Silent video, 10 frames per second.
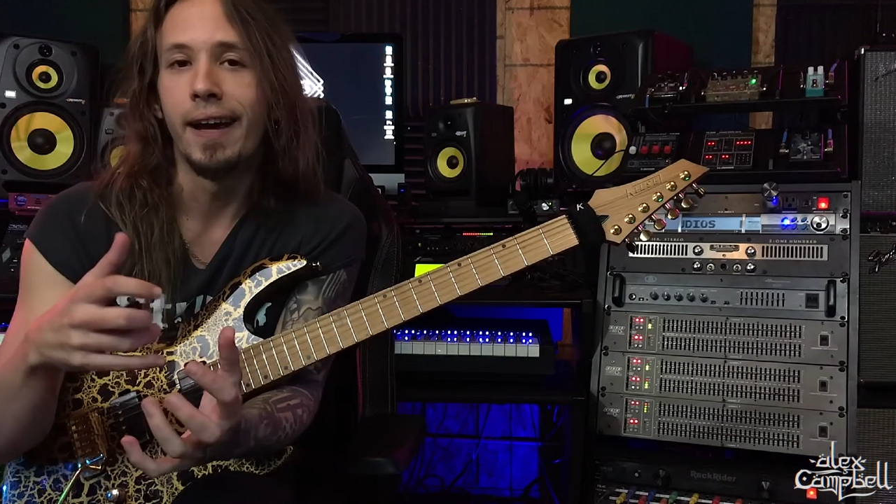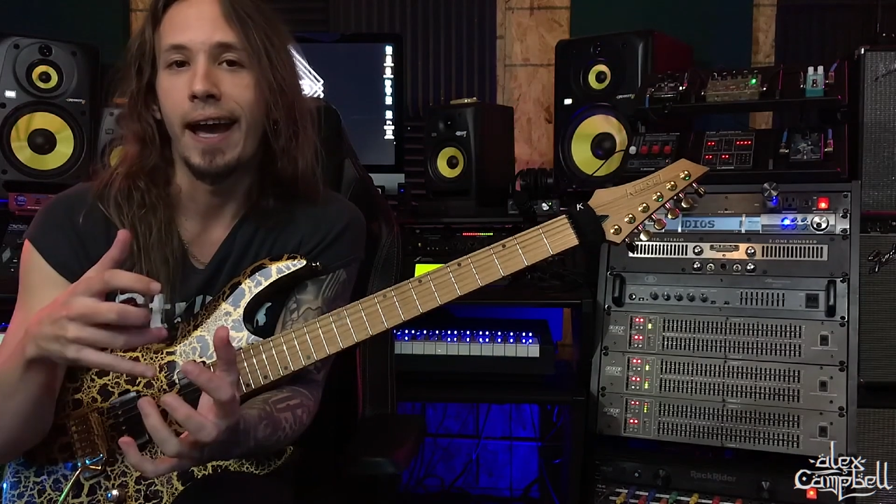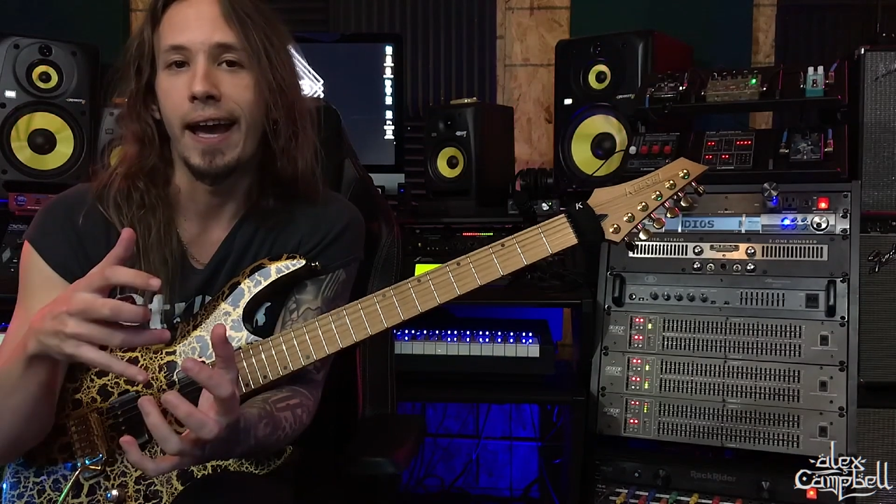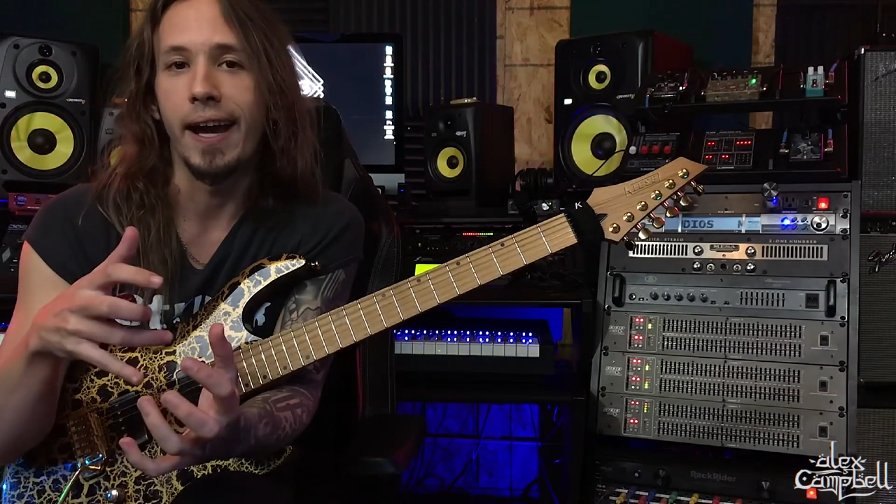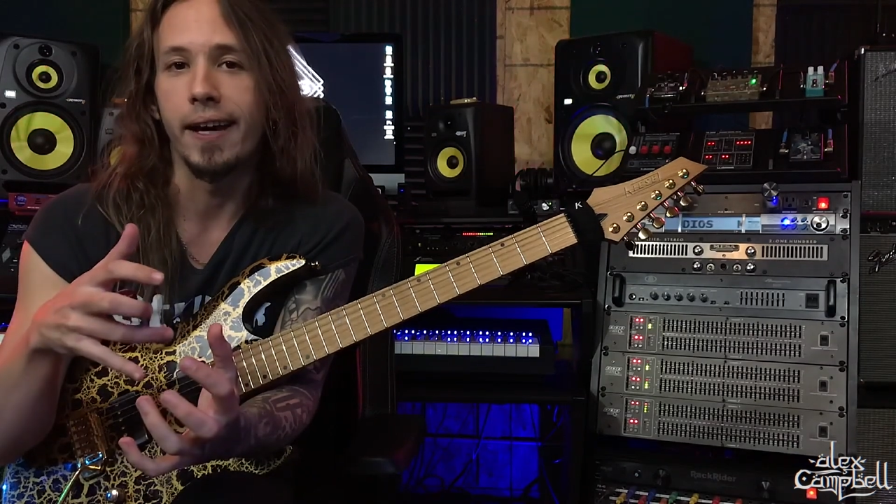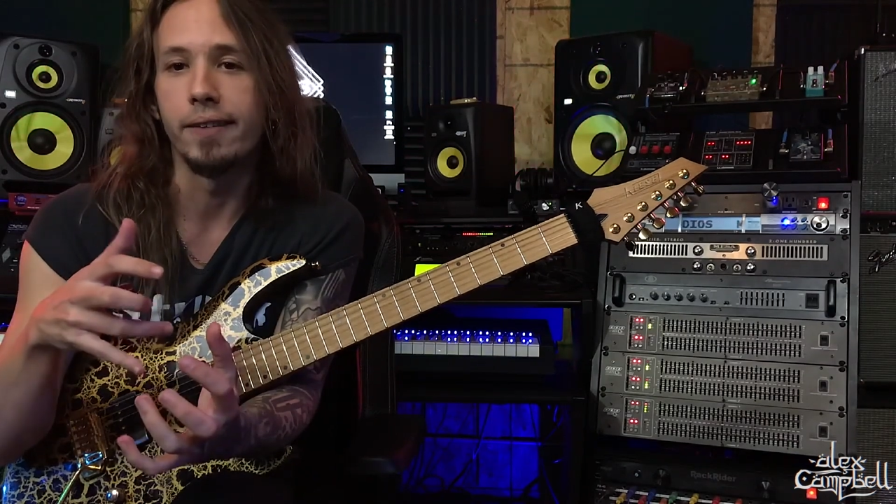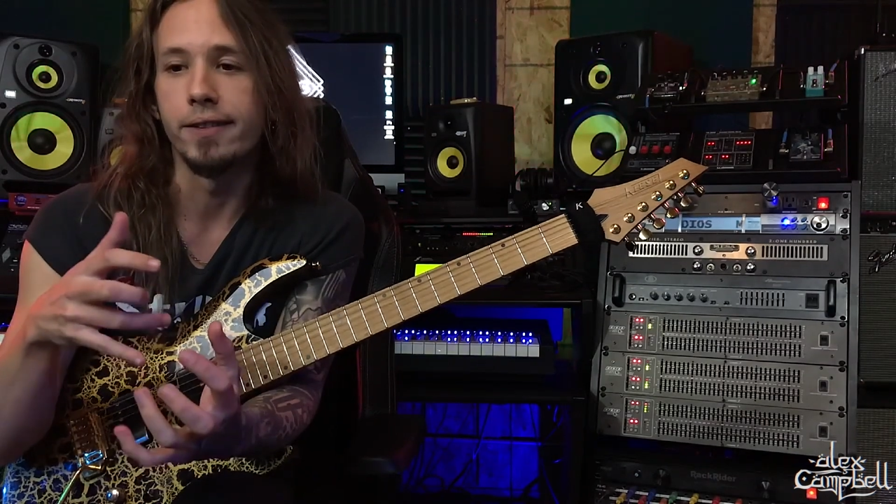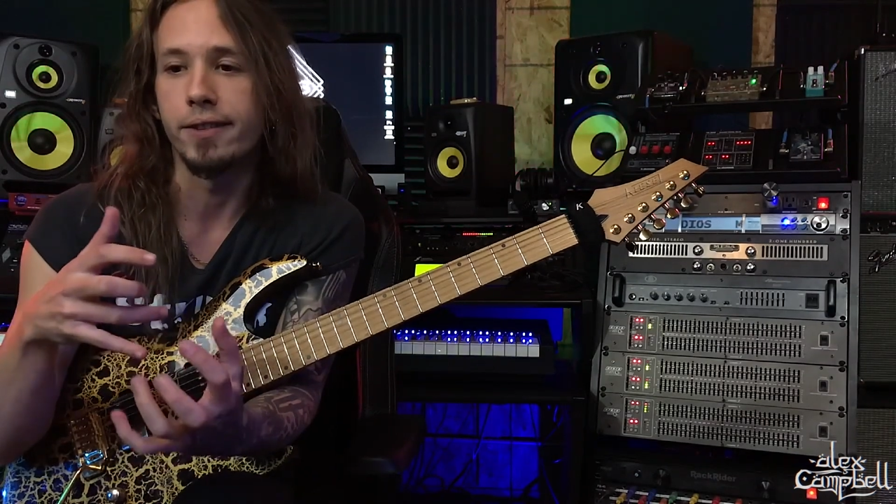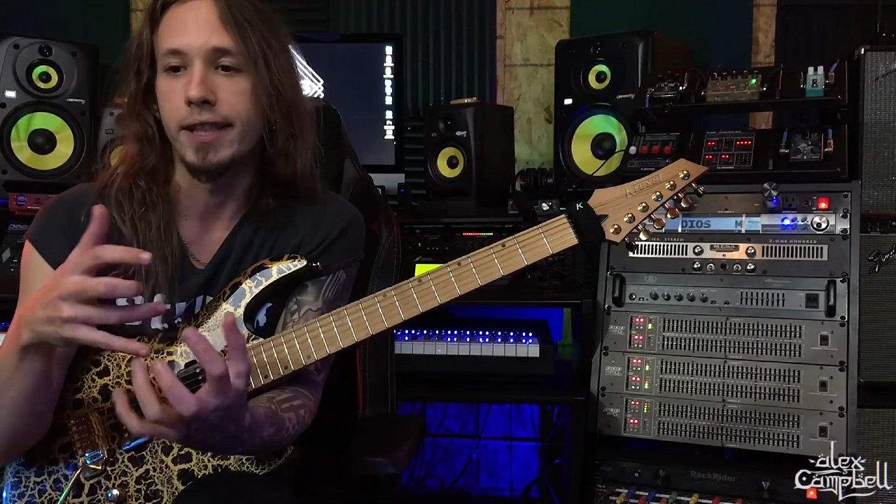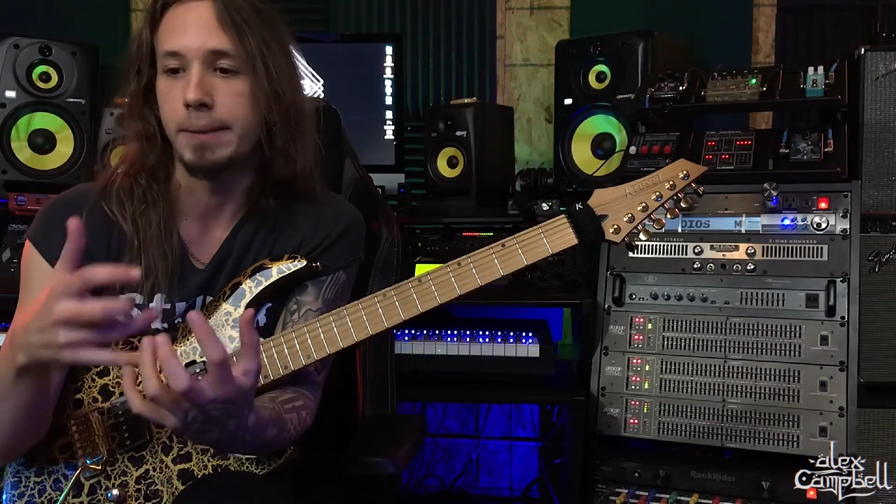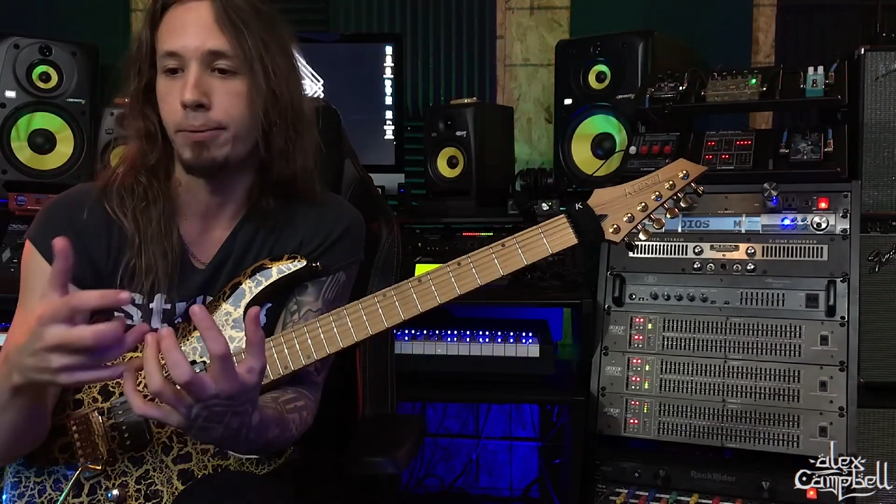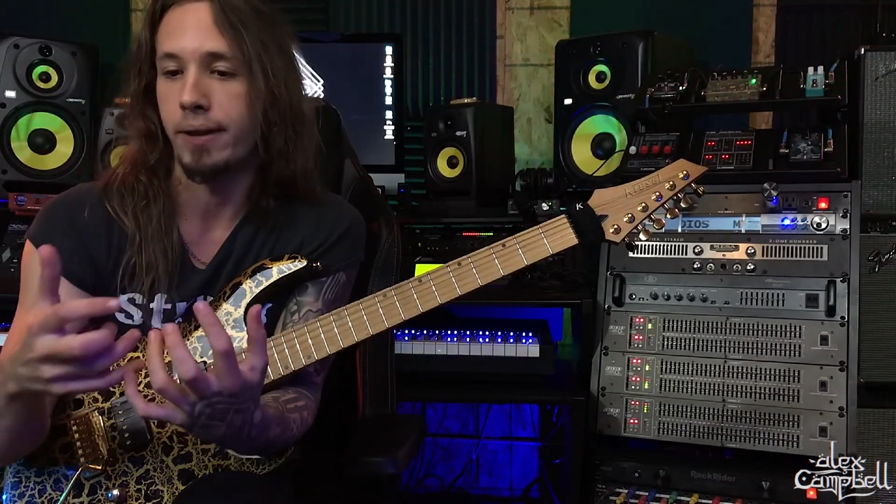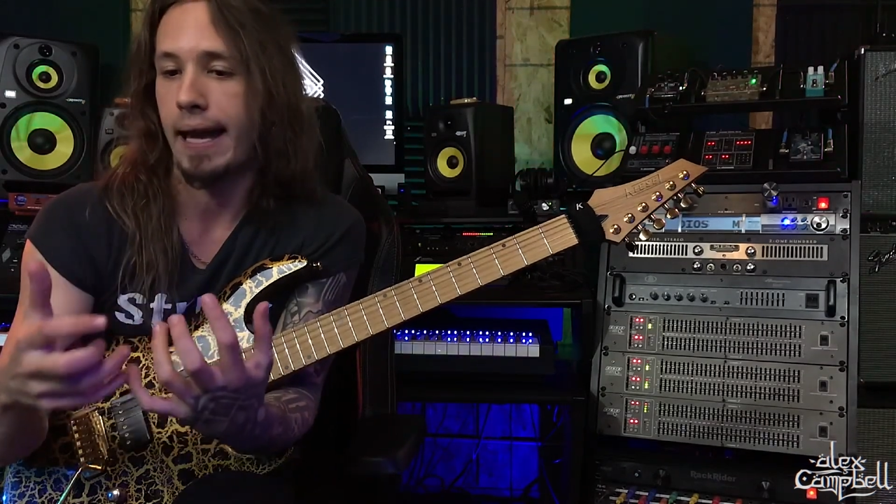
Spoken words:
And this book